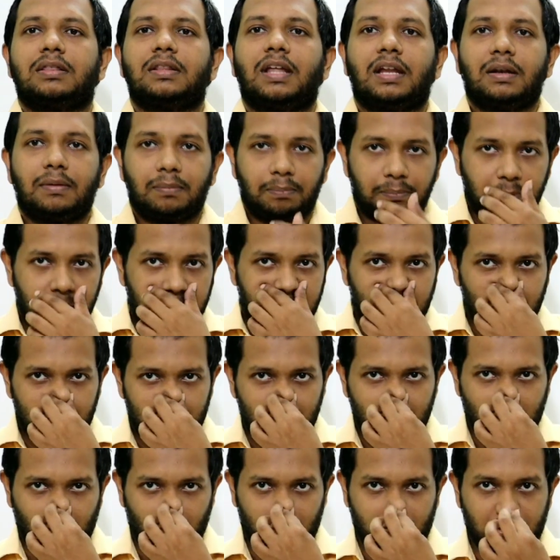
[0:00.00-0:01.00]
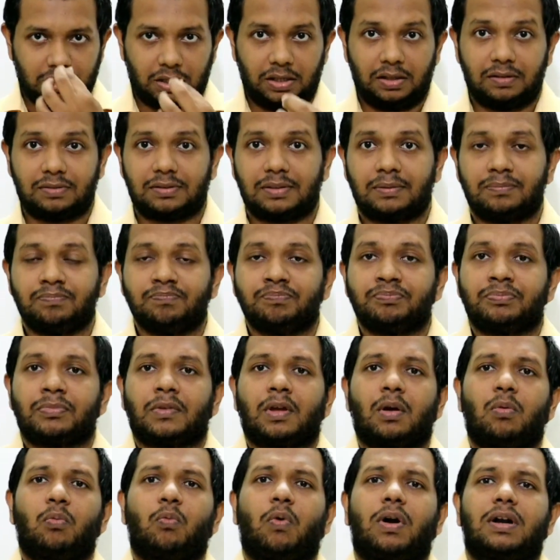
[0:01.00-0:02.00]
Then biggest question is,
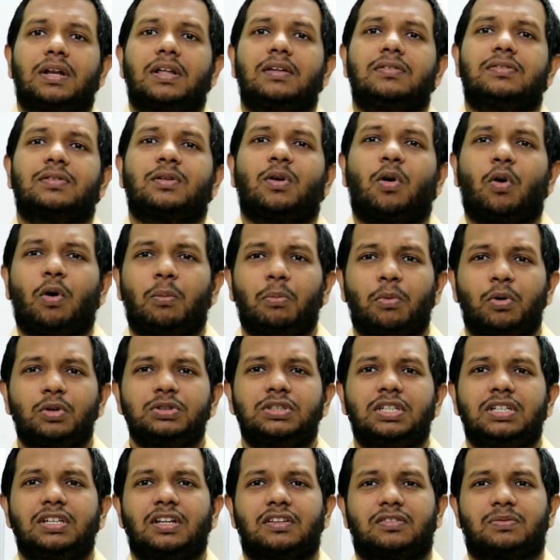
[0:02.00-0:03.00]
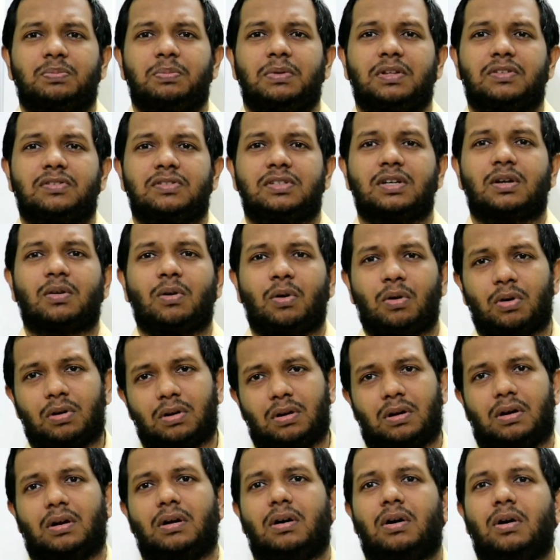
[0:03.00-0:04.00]
what is homogeneous mixture,
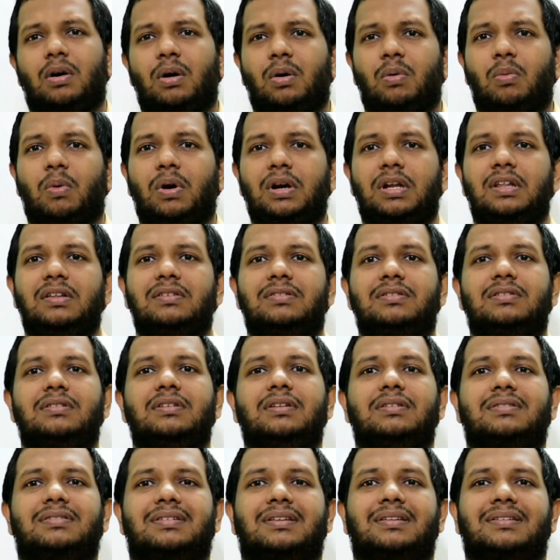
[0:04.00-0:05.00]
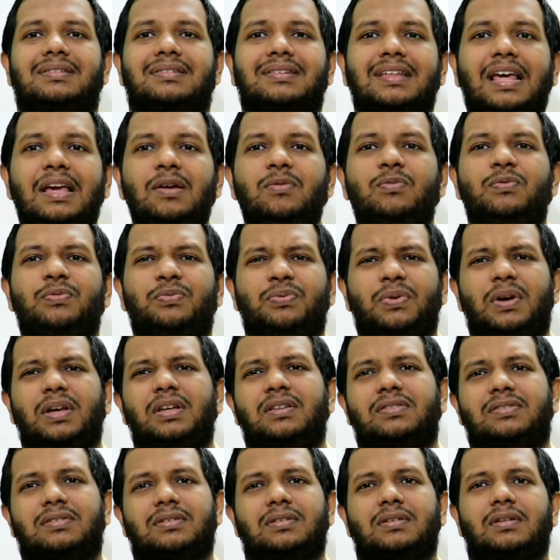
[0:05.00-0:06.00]
or what is this same
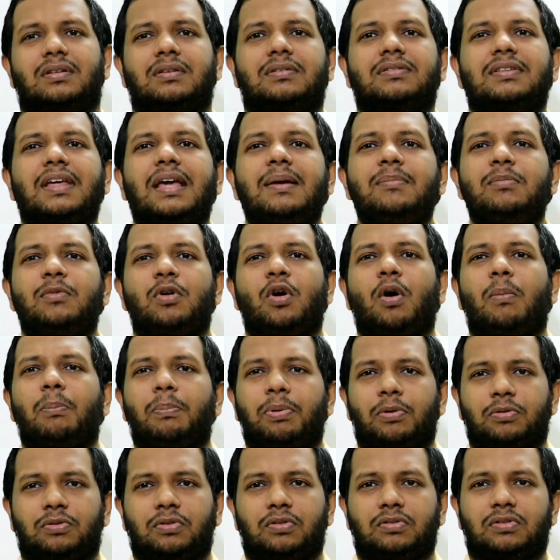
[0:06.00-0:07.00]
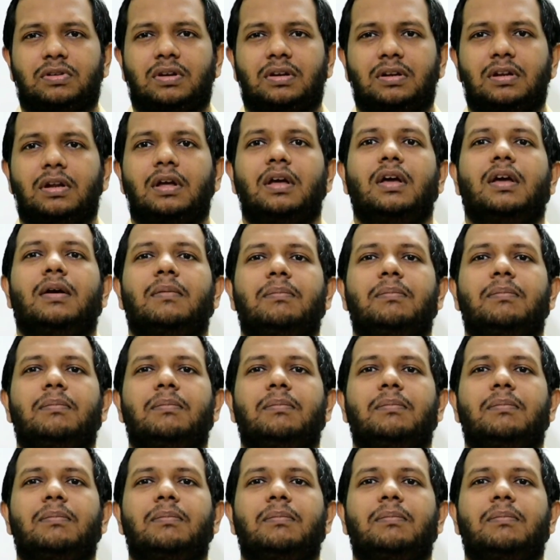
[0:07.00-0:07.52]
phase, same composition?